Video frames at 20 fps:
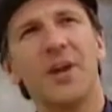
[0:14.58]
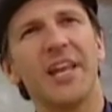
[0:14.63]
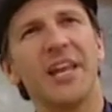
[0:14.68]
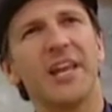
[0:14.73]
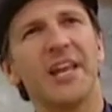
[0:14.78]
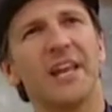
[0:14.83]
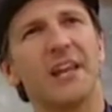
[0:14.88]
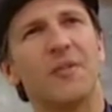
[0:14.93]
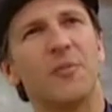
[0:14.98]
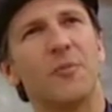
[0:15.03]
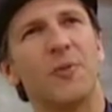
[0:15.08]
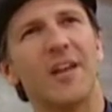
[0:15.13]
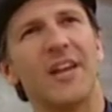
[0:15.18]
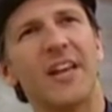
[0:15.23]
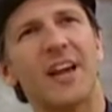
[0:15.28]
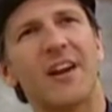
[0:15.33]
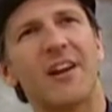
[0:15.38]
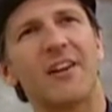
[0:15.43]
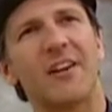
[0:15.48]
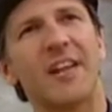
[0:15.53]
we
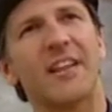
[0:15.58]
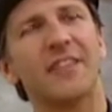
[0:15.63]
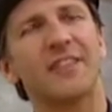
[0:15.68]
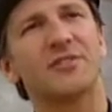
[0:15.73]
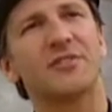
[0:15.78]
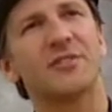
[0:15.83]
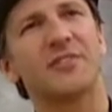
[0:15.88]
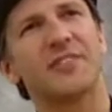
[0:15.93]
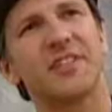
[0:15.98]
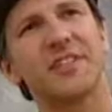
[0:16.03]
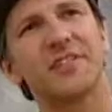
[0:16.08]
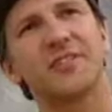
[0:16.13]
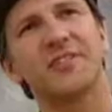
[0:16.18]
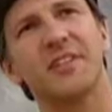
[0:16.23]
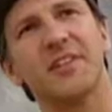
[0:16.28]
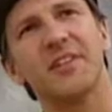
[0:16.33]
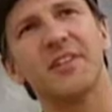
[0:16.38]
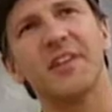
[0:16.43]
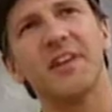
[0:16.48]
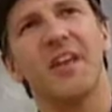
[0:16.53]
are in the
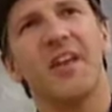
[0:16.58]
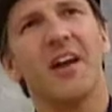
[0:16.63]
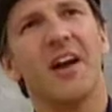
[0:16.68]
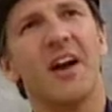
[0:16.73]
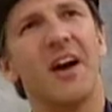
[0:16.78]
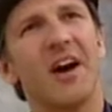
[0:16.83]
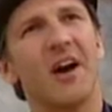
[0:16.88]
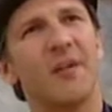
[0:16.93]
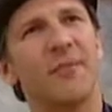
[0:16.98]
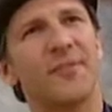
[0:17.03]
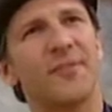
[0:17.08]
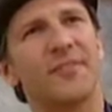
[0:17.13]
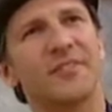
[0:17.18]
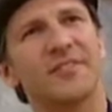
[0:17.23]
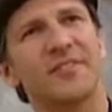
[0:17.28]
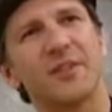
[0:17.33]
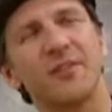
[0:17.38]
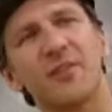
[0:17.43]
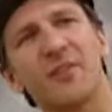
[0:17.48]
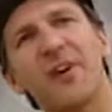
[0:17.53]
tradition of the
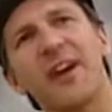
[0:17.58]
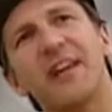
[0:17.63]
civil